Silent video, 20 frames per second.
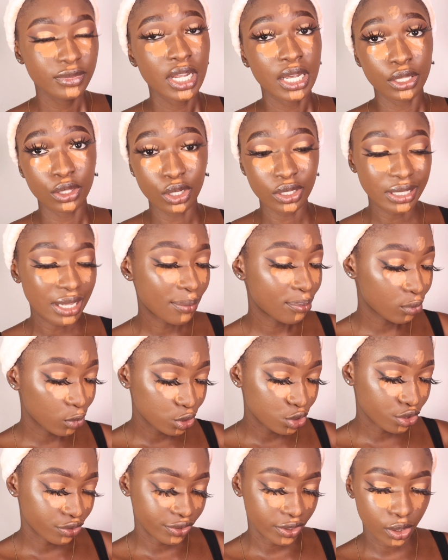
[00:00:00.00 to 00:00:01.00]
Not that much
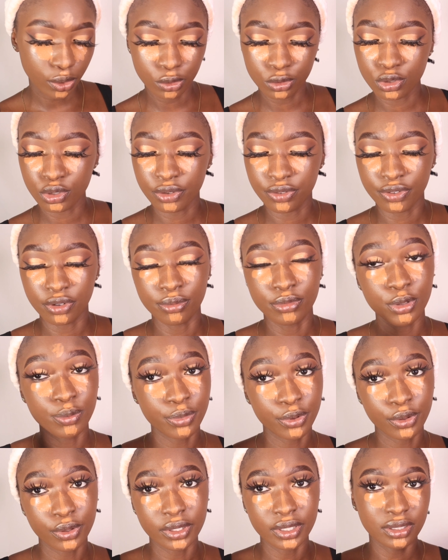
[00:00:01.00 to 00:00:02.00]
of a contour for me,
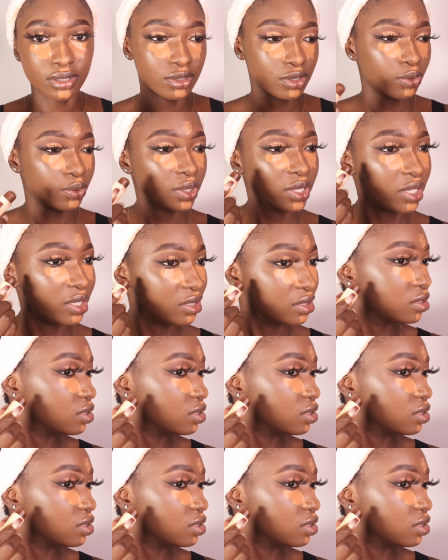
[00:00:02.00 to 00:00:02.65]
but it's okay.